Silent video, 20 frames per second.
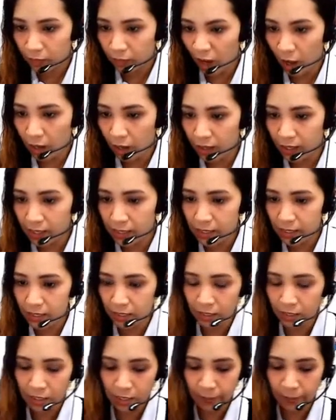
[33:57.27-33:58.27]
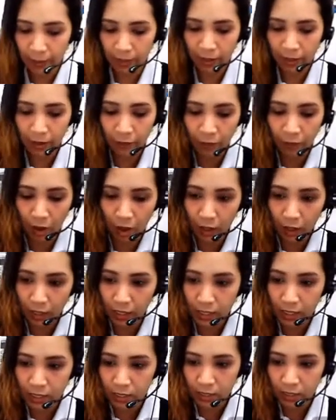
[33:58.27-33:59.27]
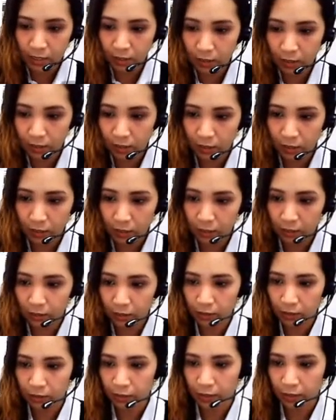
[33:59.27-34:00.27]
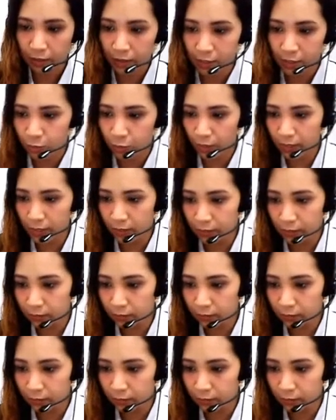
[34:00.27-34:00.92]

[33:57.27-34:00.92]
August, spelling of August. This one.